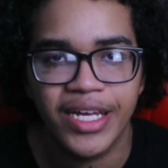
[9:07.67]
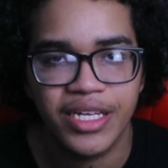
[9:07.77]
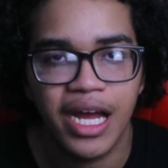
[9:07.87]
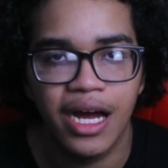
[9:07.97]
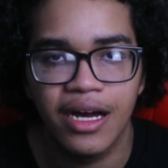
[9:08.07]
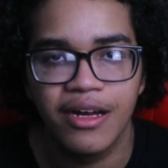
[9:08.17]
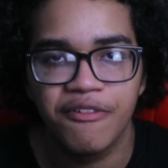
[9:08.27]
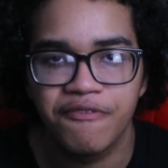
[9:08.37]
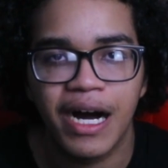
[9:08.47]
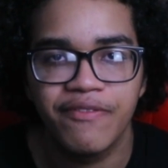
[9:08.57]
Yeah,
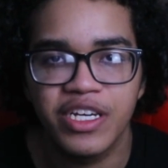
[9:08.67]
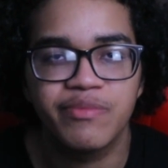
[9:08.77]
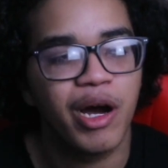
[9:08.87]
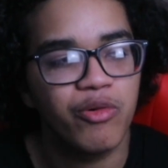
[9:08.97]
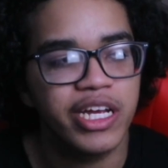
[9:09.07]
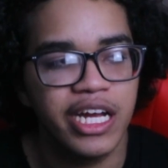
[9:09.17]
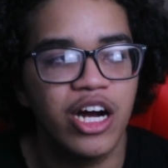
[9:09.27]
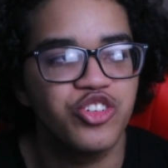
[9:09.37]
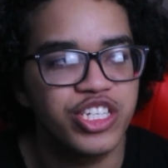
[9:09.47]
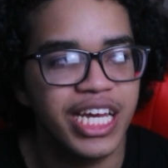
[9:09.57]
5 years, but I want to hit
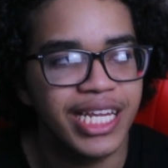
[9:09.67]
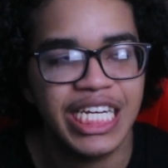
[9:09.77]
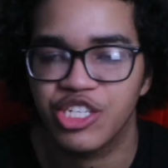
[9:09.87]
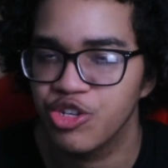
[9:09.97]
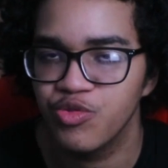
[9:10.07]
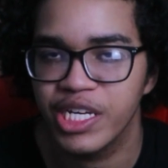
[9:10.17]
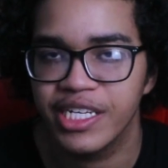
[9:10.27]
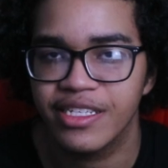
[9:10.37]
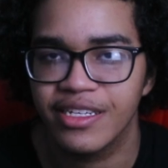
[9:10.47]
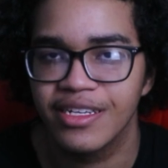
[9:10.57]
100k in like 2
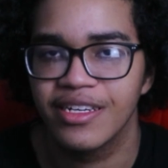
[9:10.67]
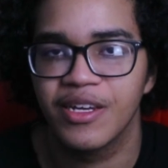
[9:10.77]
years.